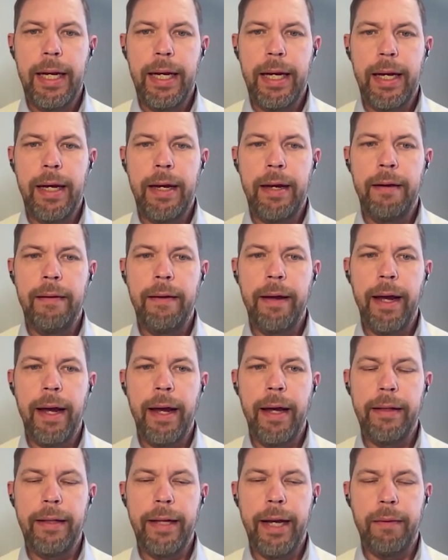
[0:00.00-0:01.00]
Uh,
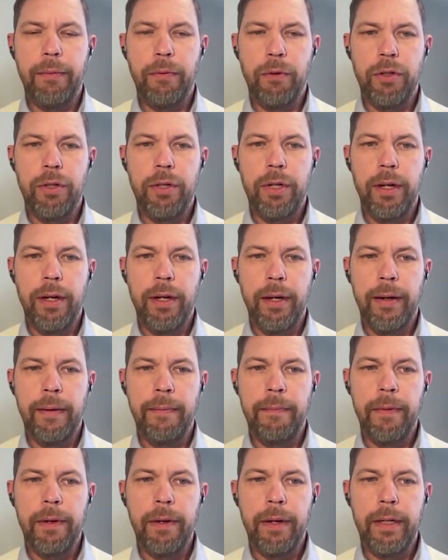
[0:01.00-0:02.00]
and that was
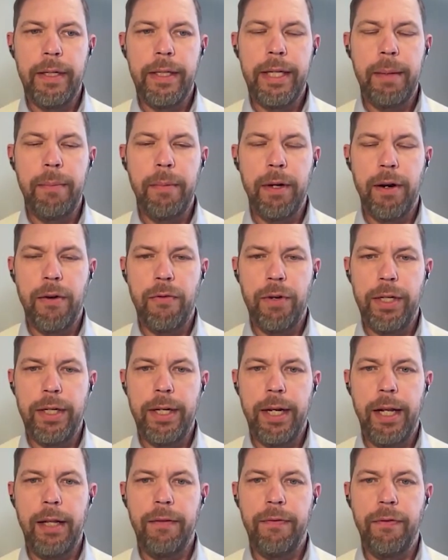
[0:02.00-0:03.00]
um, a similar
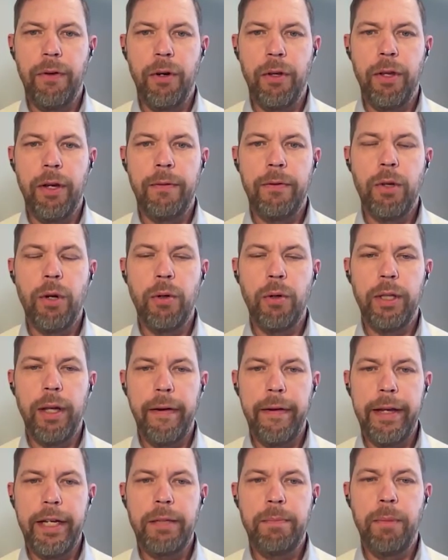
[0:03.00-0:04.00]
result for the
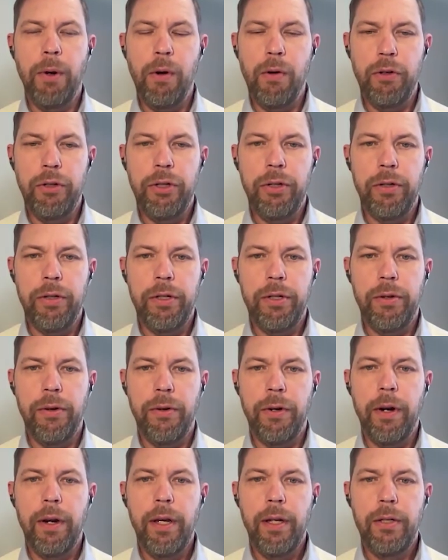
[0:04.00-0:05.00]
total exposure.
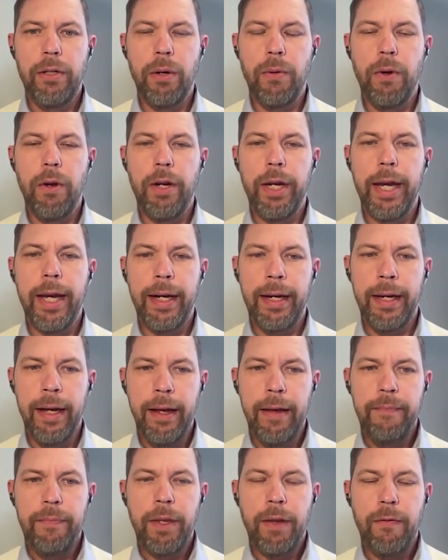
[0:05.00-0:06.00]
So, so again,
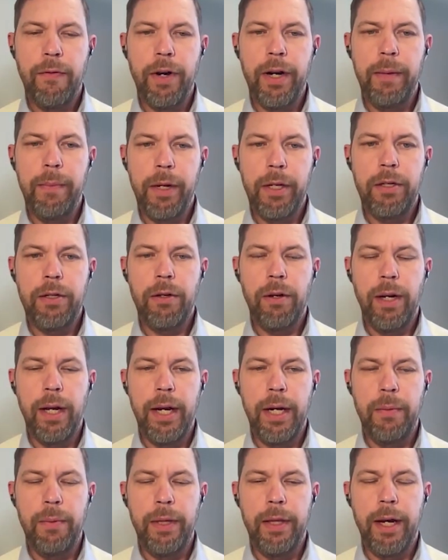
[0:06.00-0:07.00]
very much
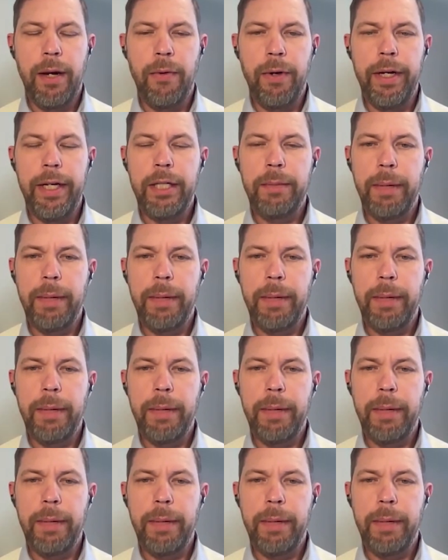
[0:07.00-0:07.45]
aligned with our